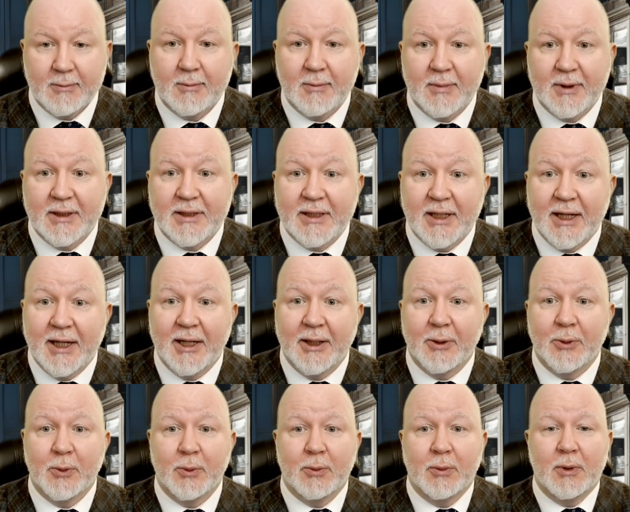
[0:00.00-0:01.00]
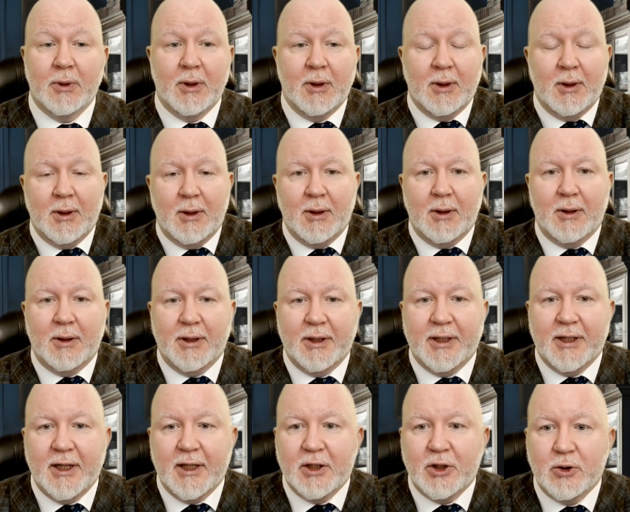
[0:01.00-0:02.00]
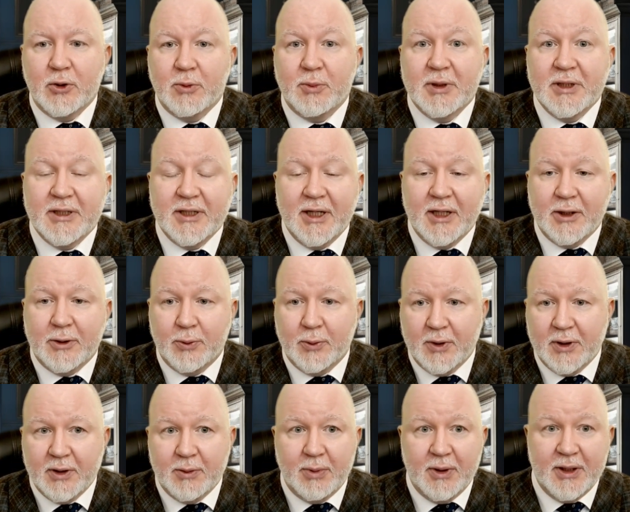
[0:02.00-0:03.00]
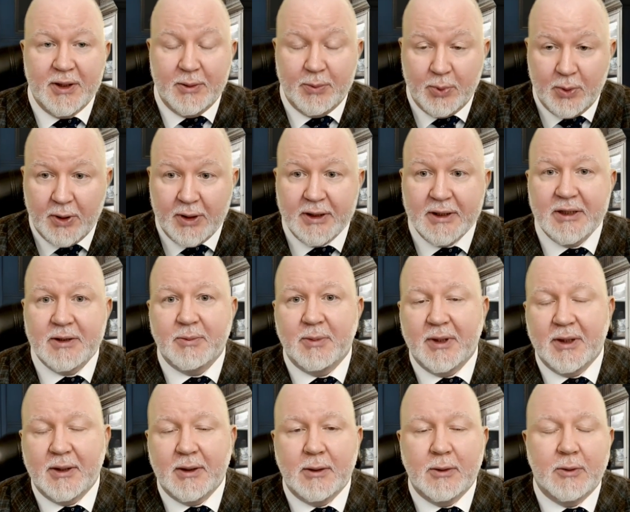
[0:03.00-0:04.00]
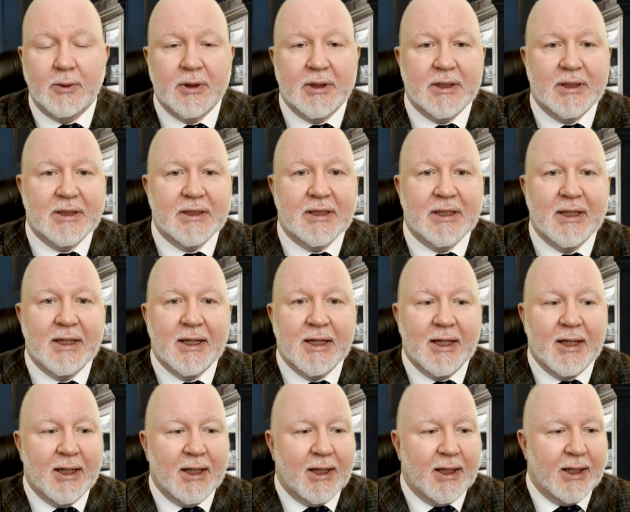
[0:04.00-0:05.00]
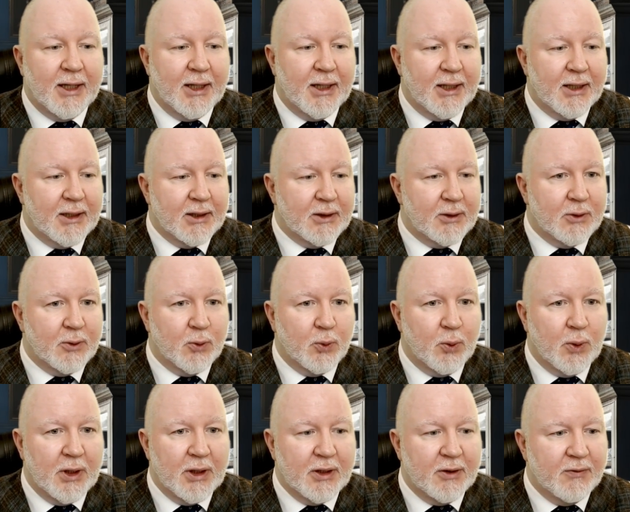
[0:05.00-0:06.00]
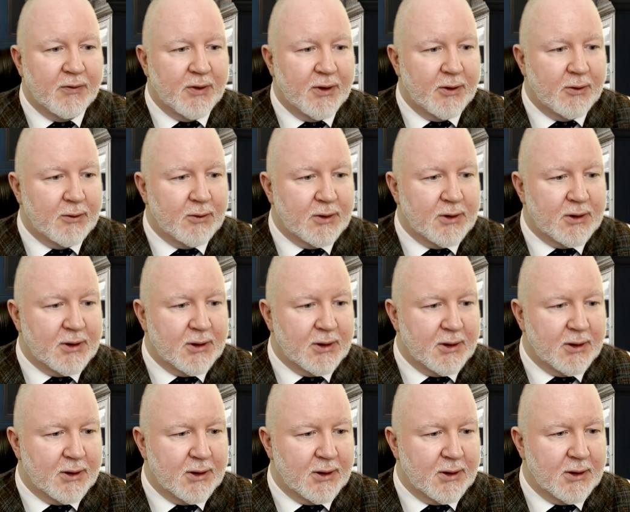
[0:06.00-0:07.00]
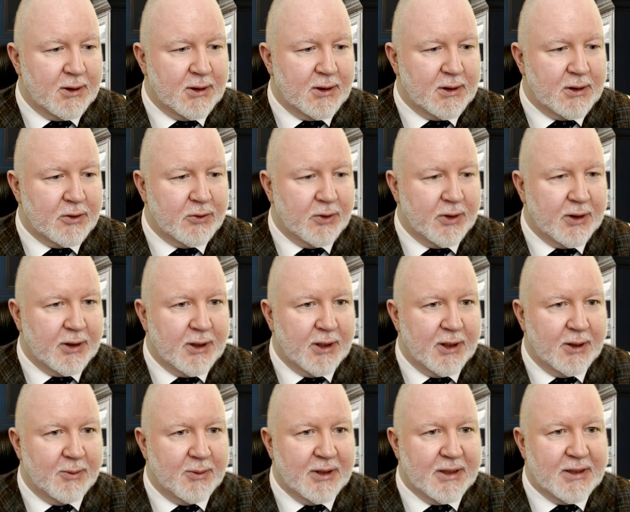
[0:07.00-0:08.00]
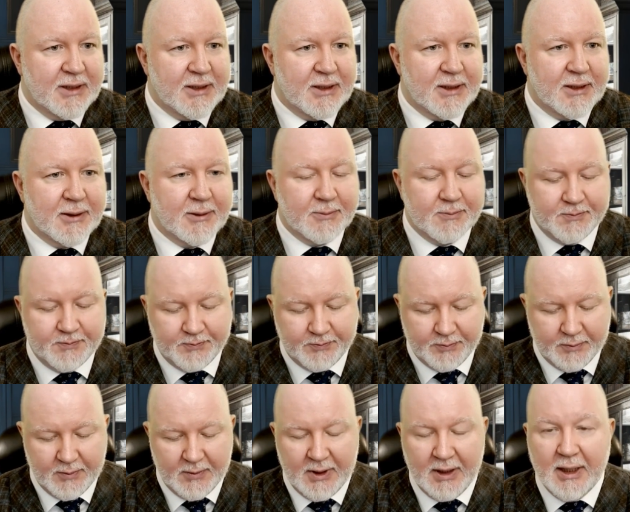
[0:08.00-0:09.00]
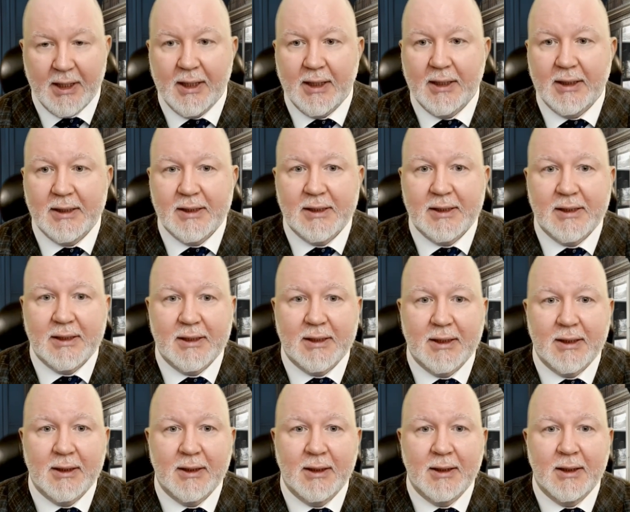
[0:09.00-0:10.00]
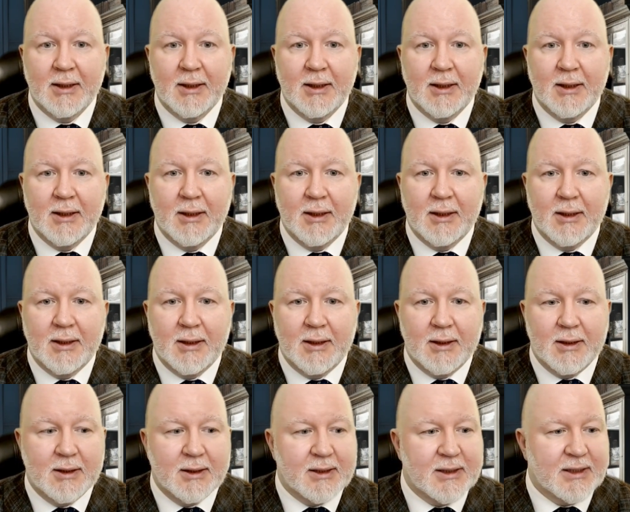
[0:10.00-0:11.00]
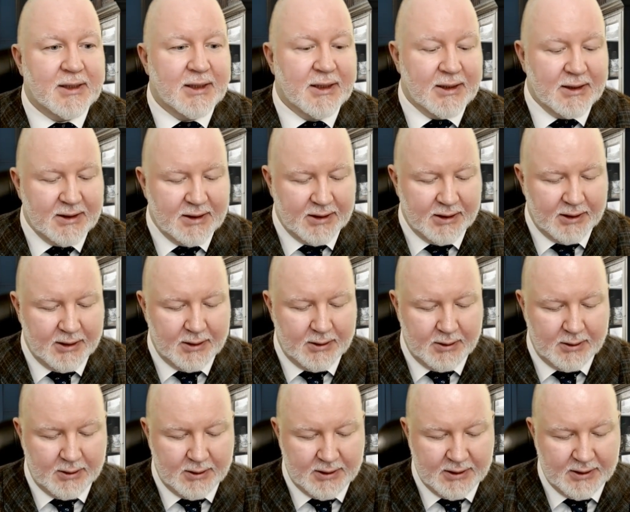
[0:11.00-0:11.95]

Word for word: the time the case should be dealt with by the parties, by the lawyers. And one of those uh, strict limits is six, year, uh,